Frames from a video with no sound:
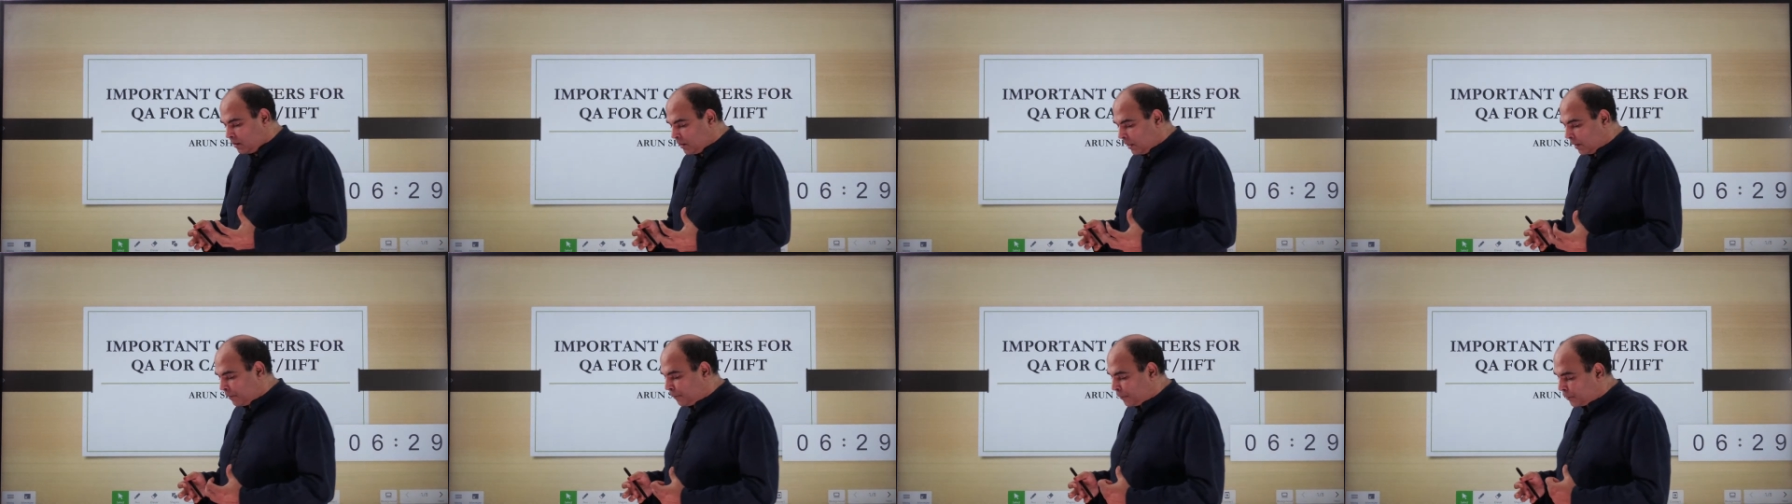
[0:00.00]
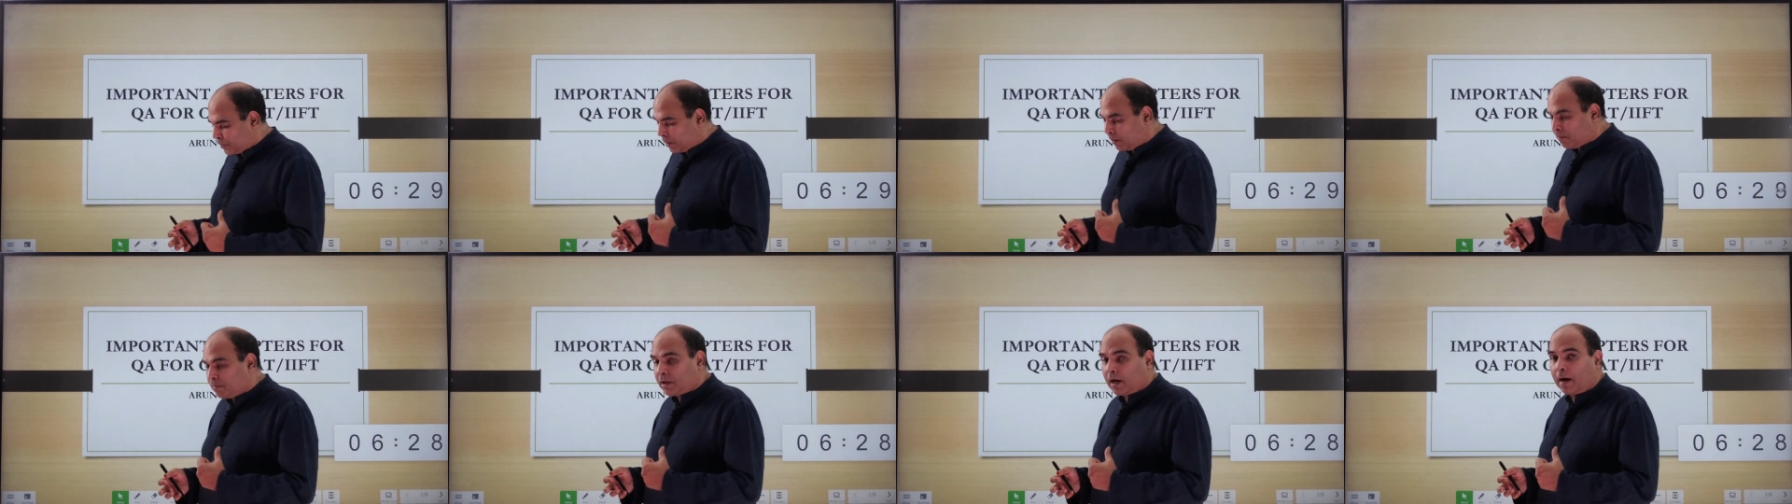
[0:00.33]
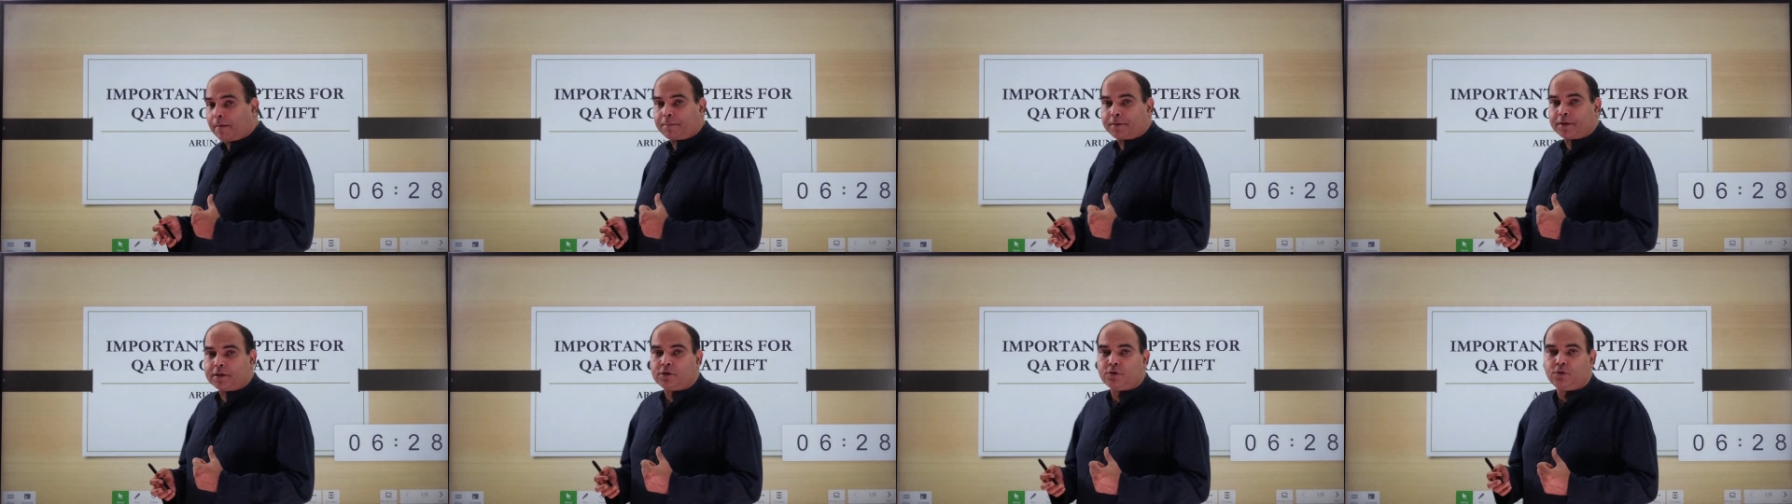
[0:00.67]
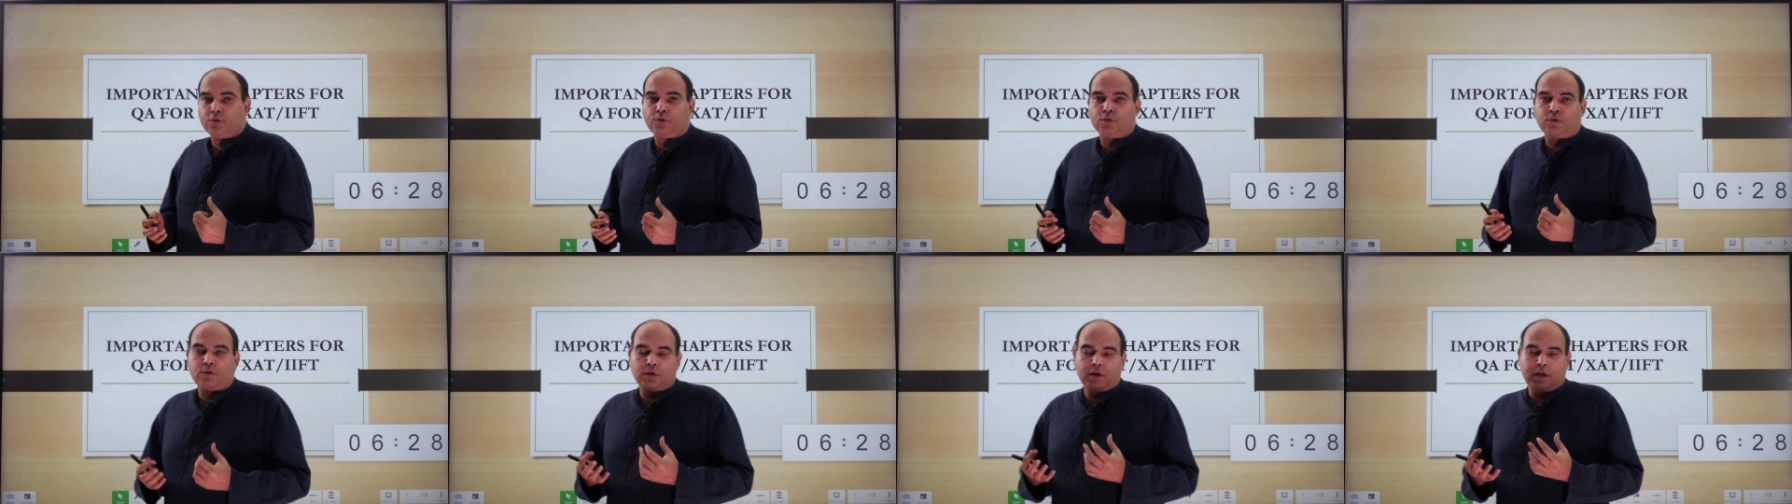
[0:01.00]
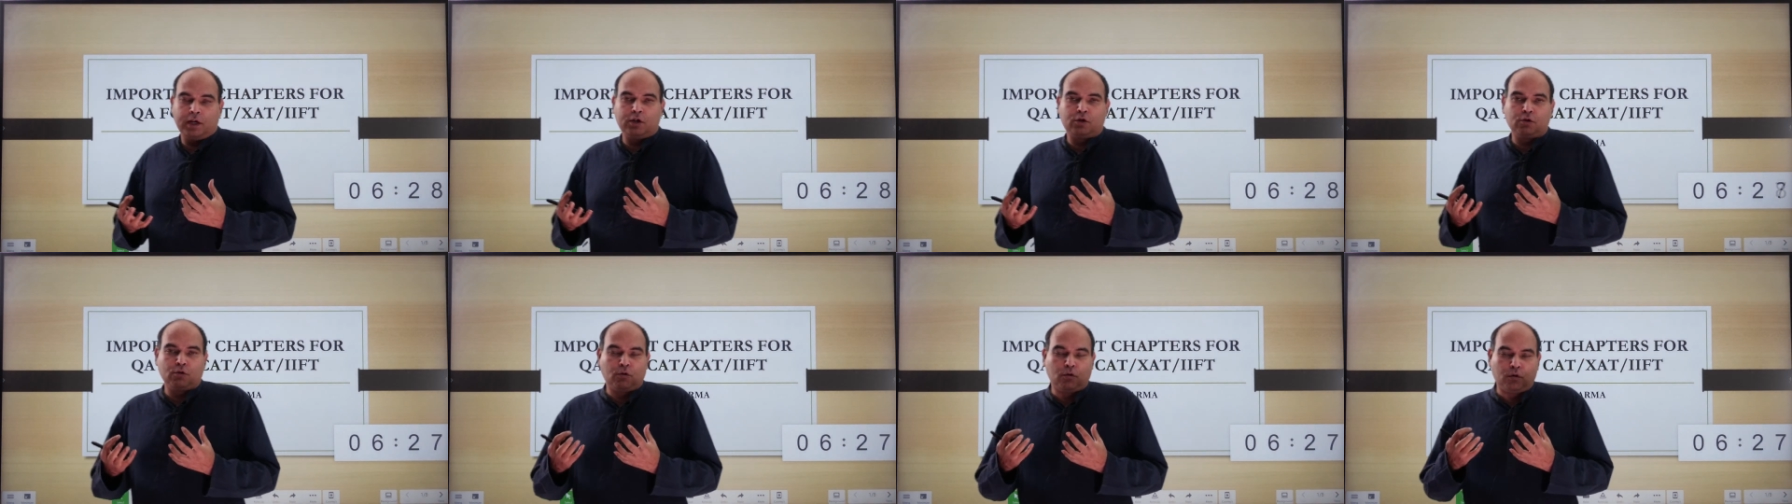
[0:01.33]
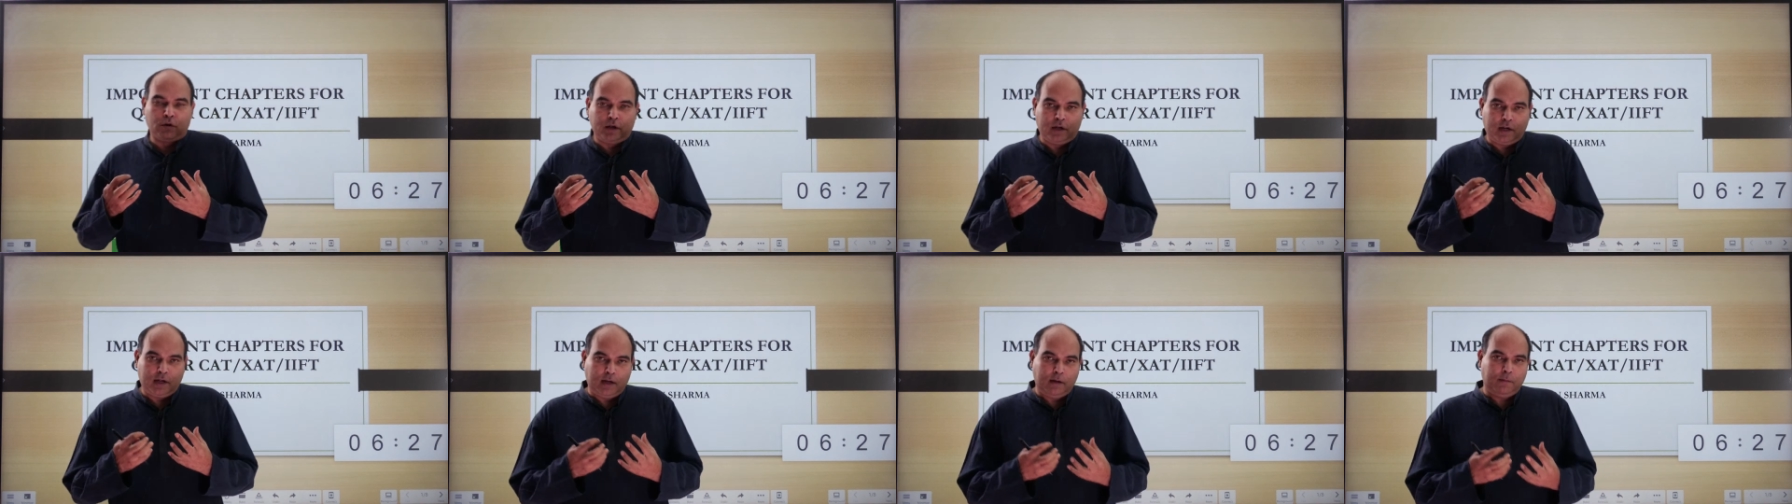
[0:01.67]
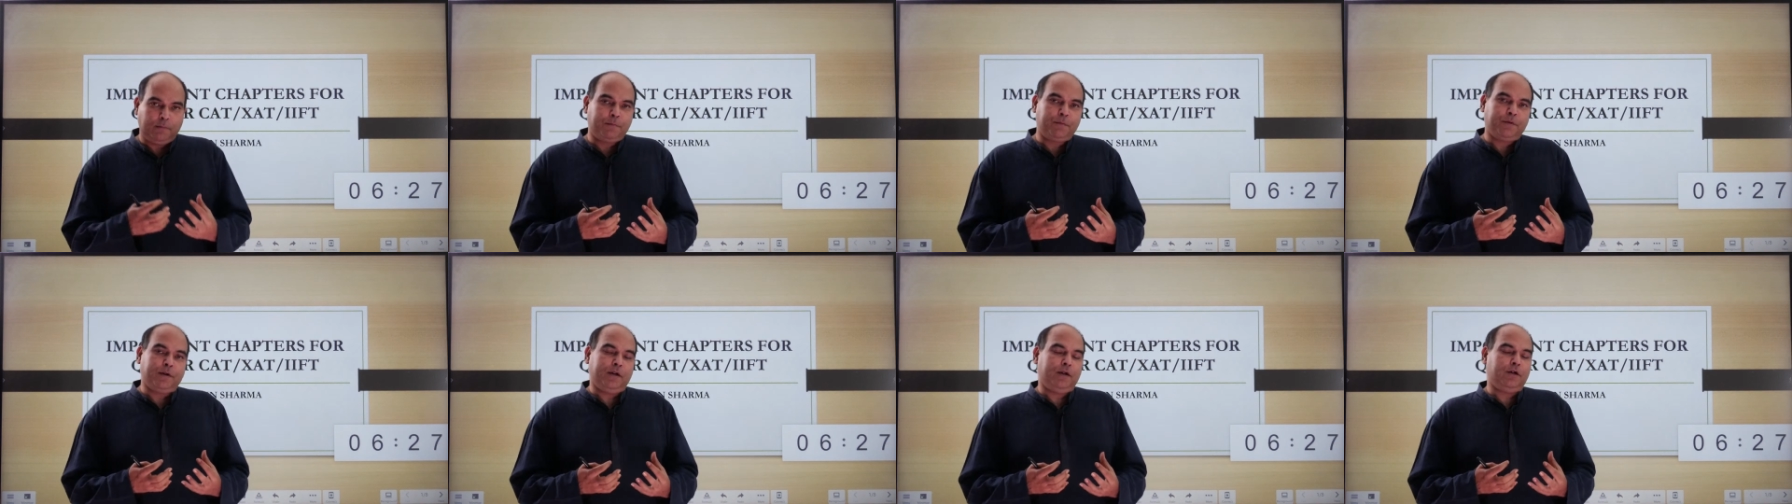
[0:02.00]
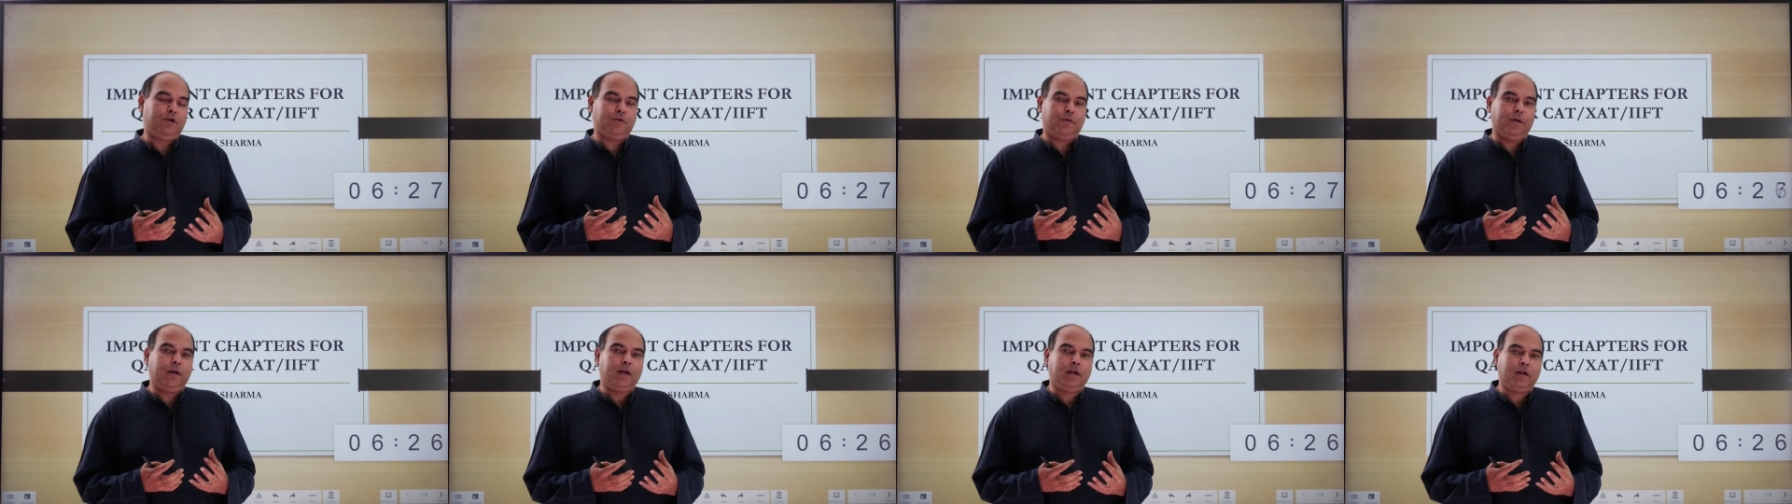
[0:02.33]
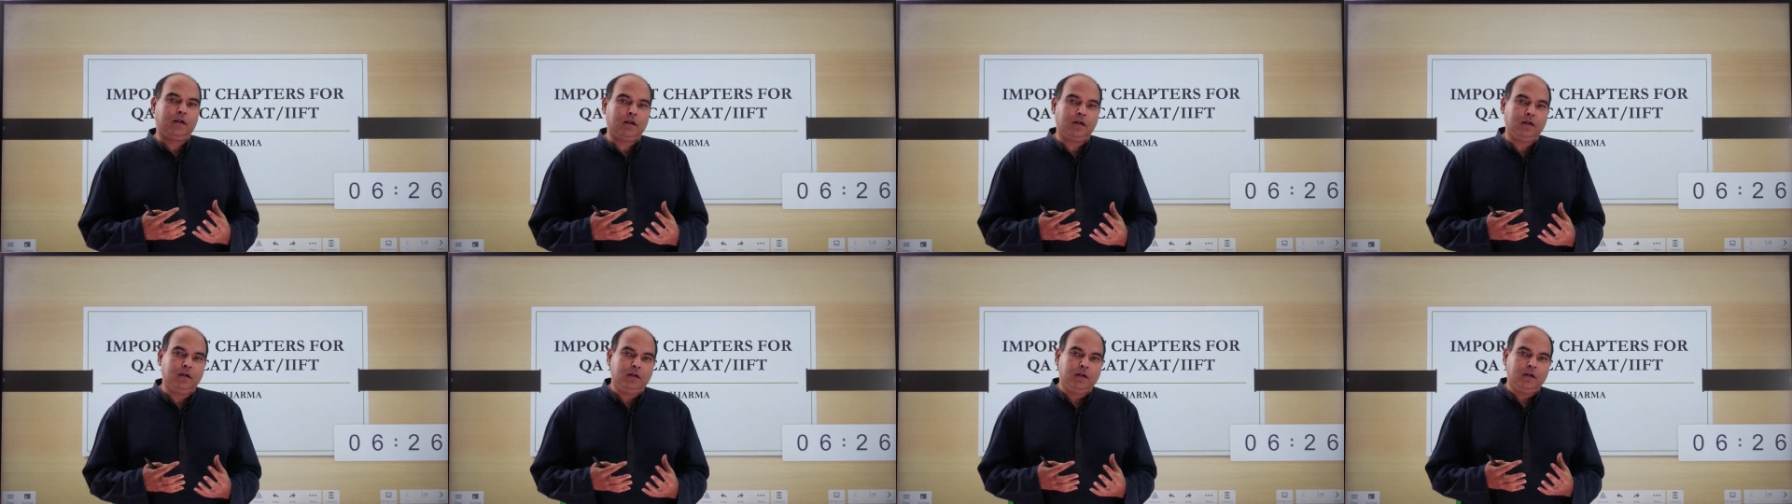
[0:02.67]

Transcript: that for some chapters you need to go deep into it